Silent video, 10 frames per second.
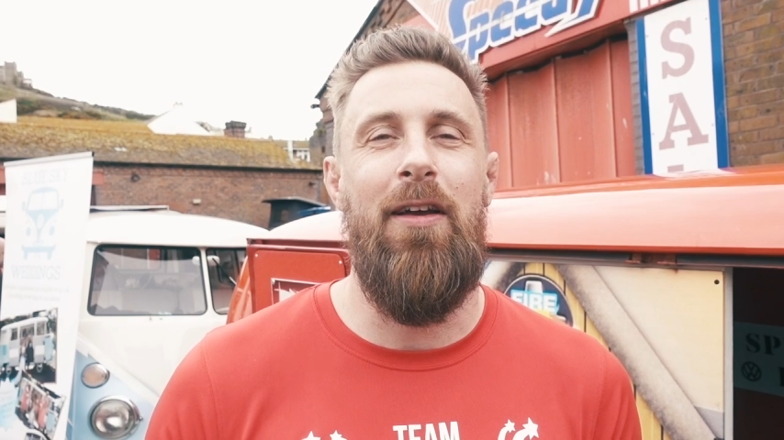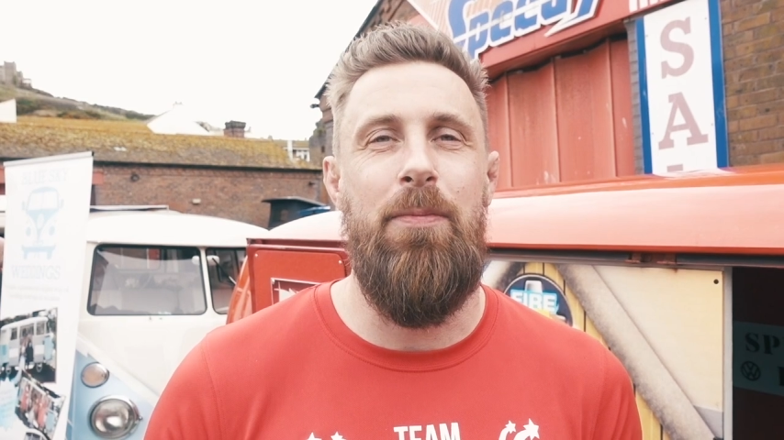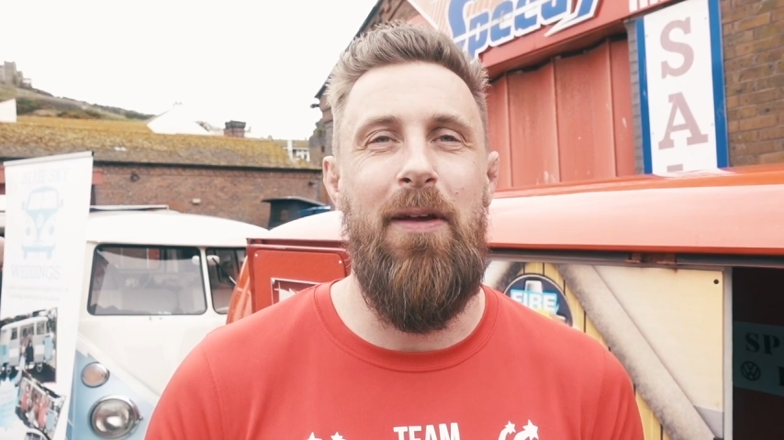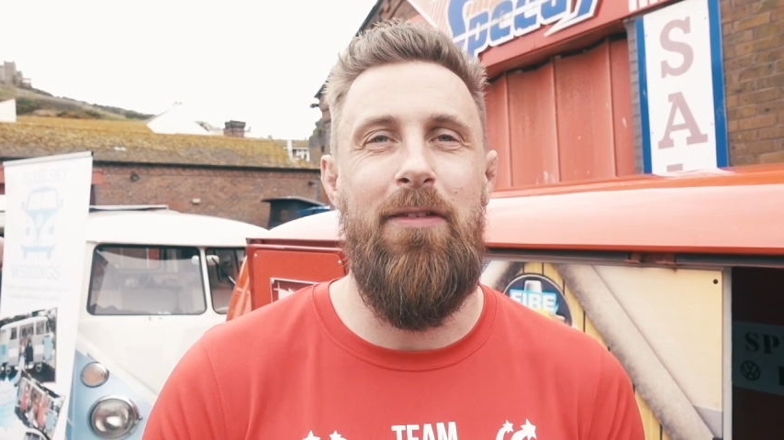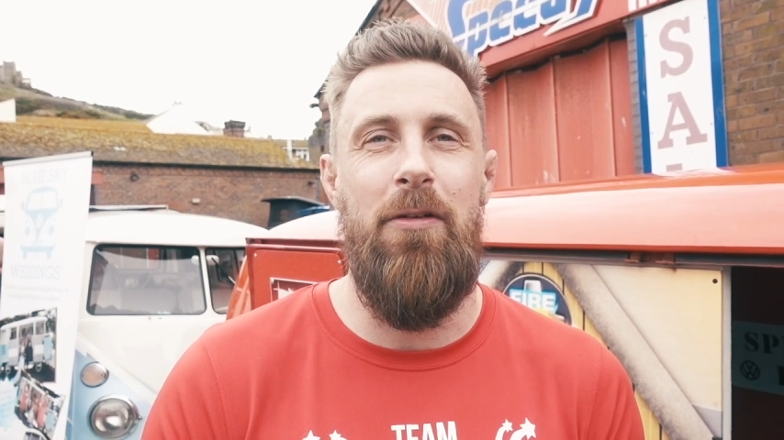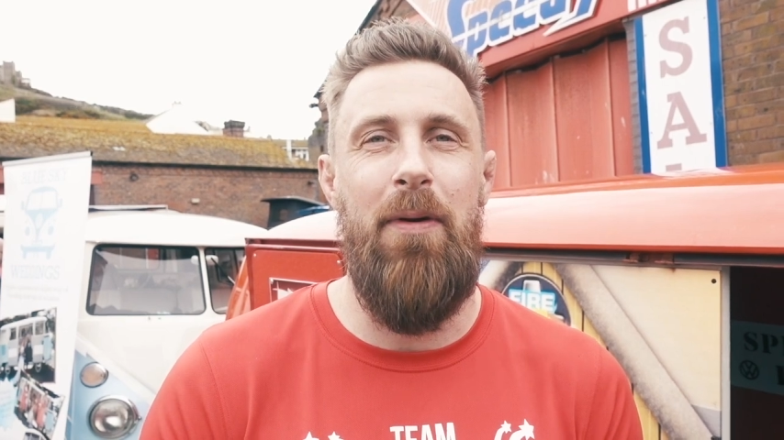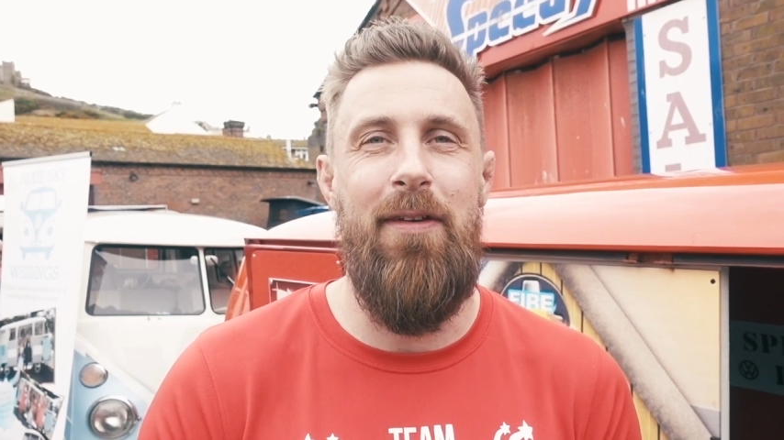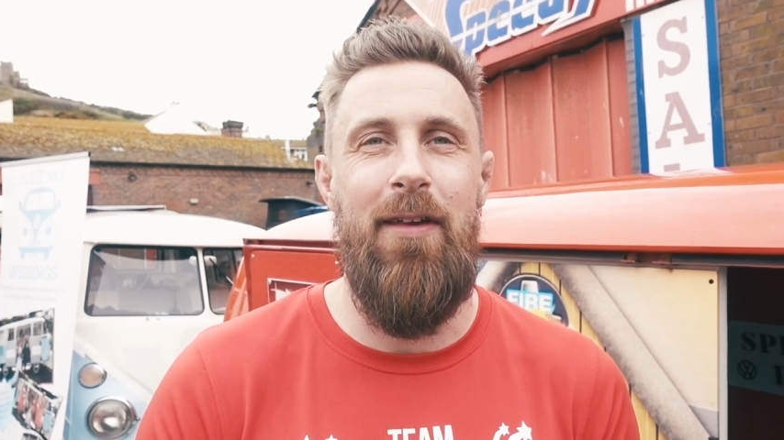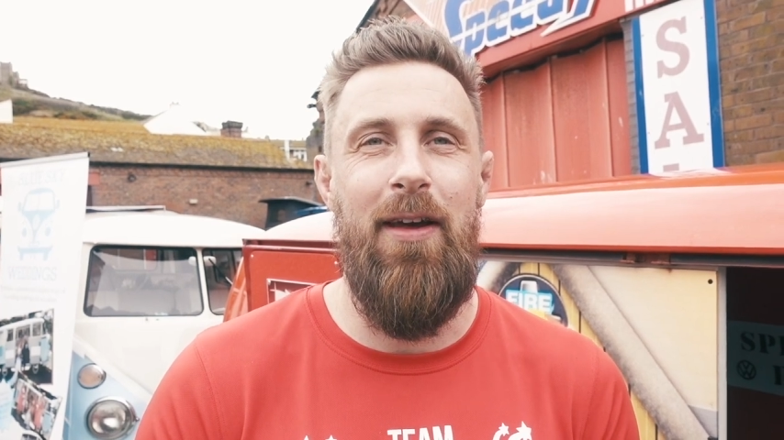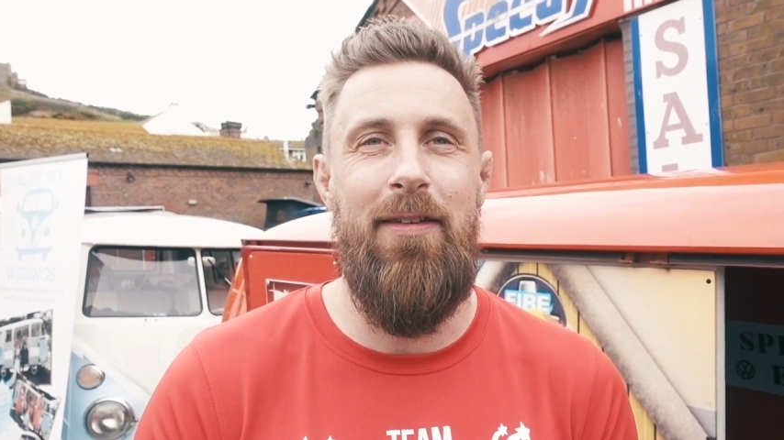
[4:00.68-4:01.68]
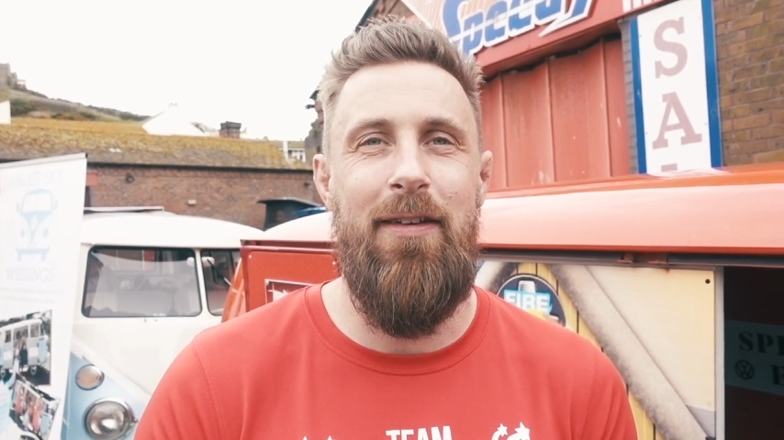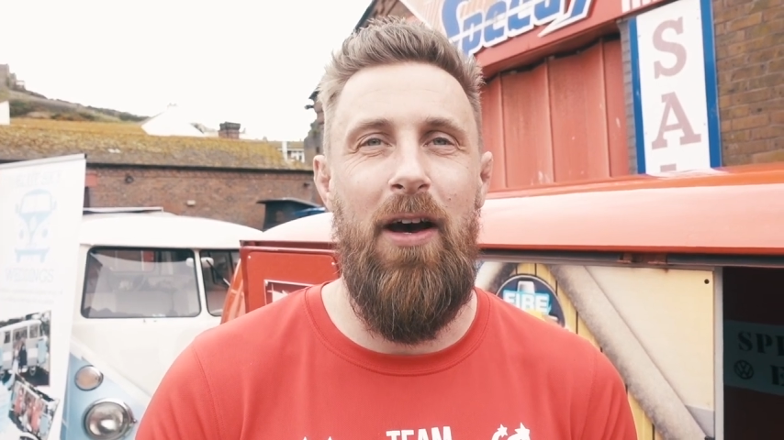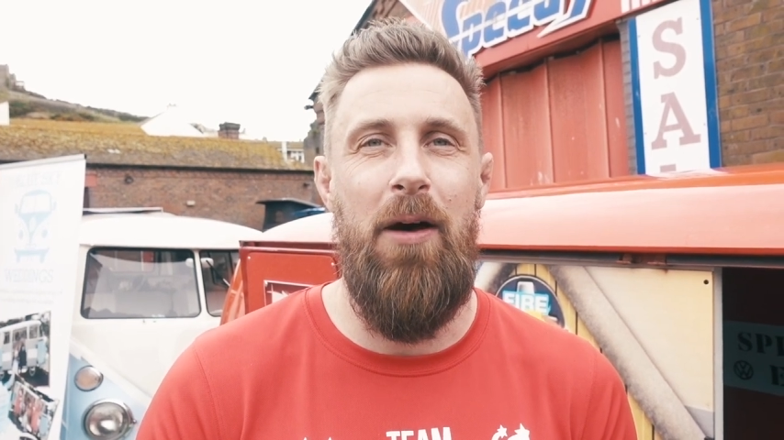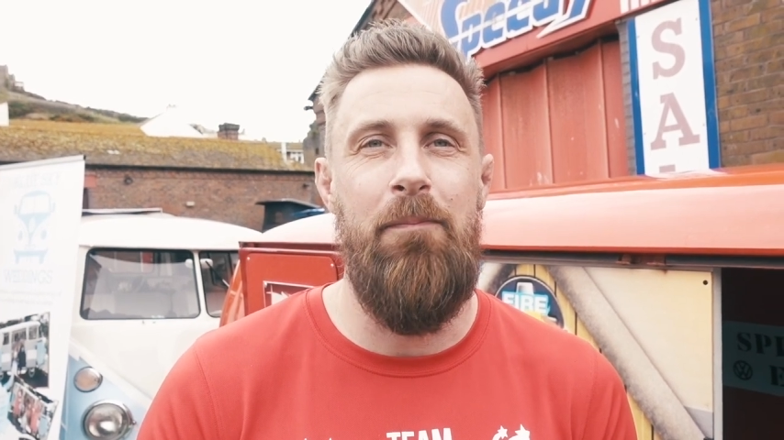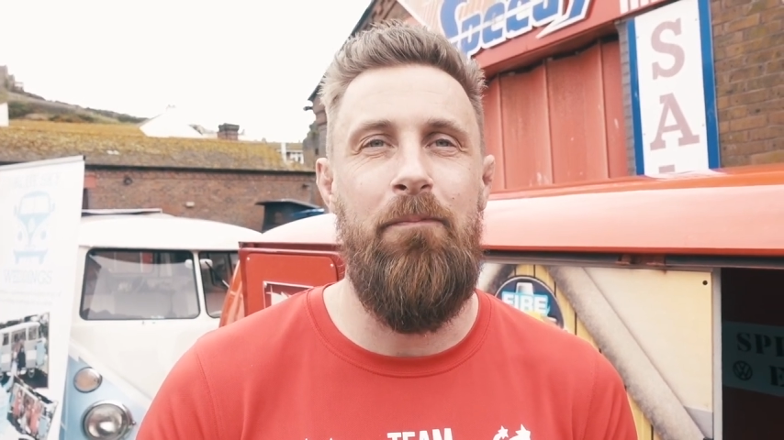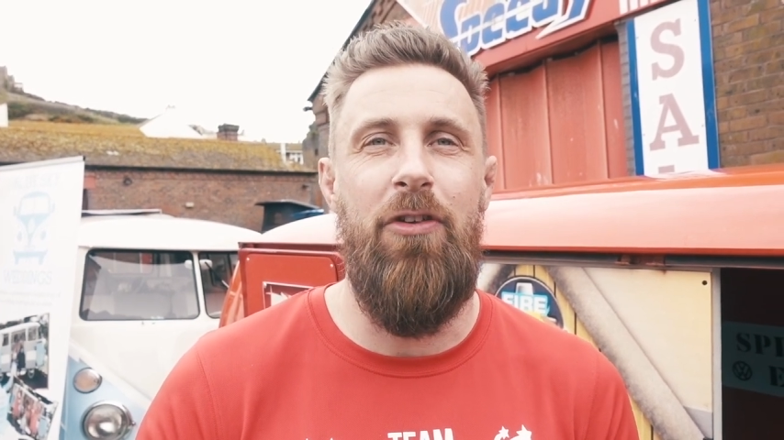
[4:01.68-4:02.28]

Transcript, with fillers: expensive business um,